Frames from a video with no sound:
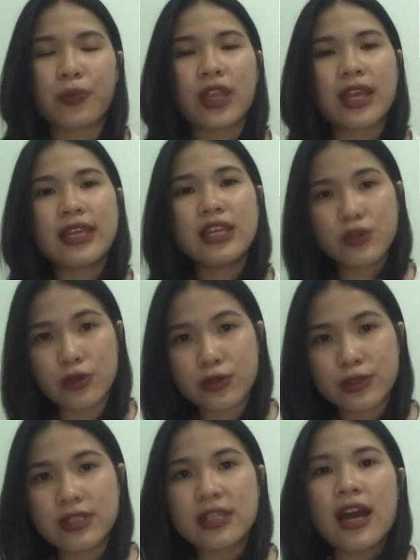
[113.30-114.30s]
equals
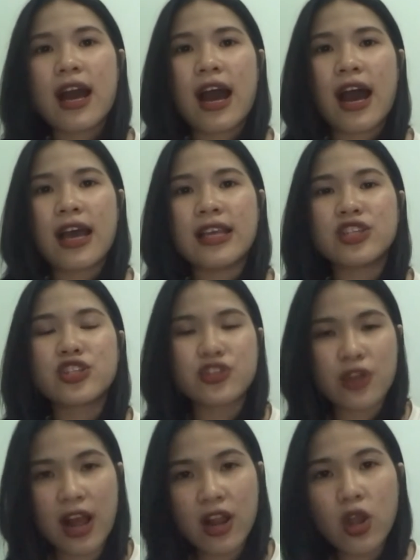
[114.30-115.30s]
a
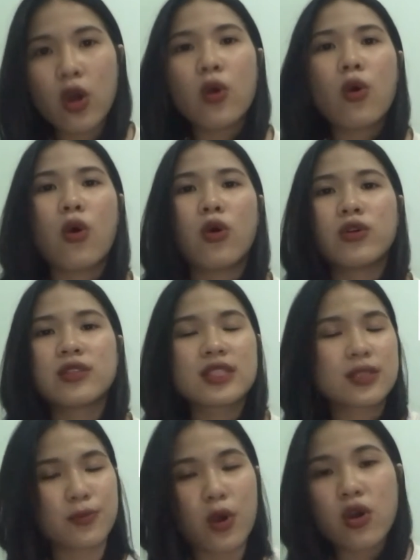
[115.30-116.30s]
shallow or
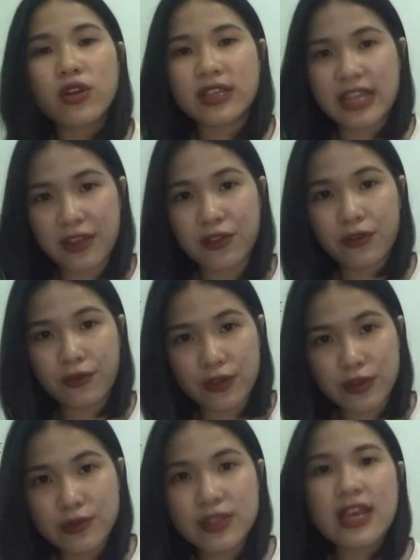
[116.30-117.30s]
small depth of
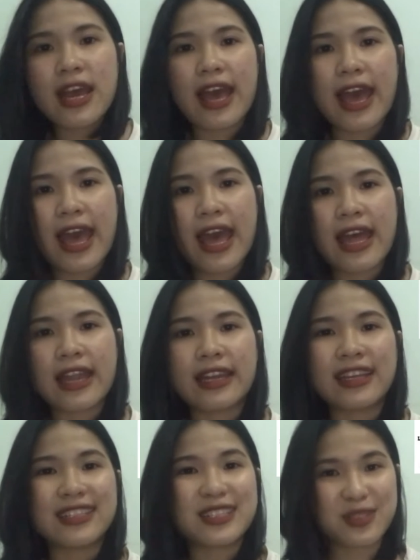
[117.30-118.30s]
field,
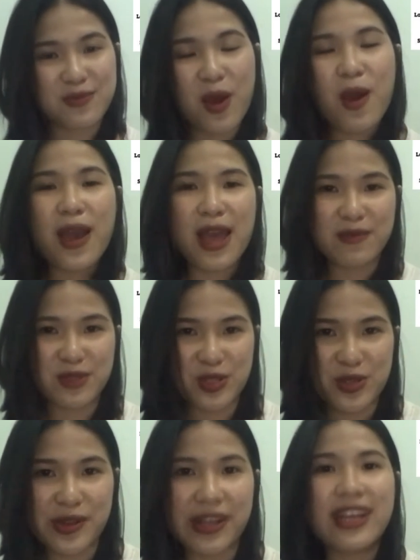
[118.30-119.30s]
and small
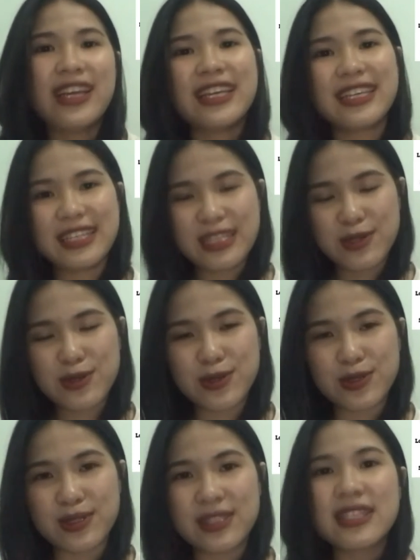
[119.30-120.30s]
aperture
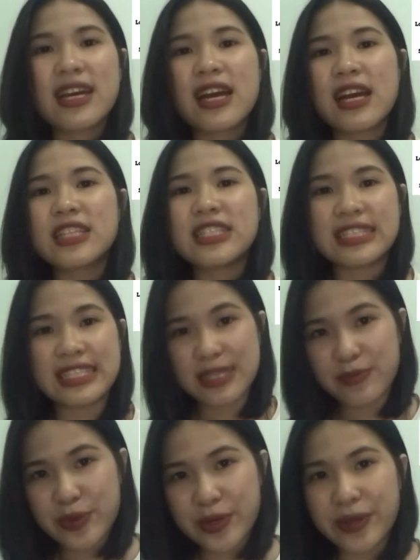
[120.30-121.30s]
equals
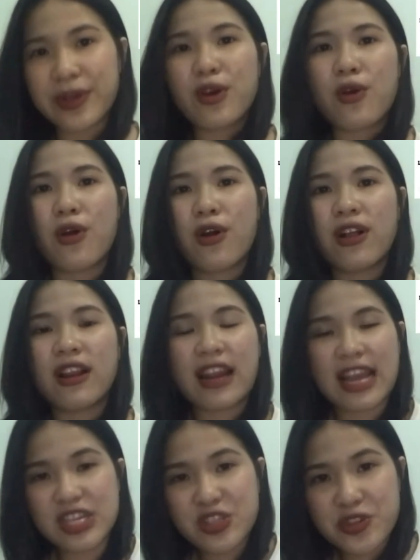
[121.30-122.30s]
deeper or
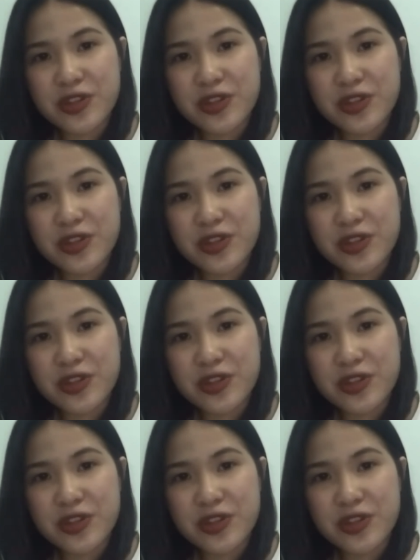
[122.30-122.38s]
larger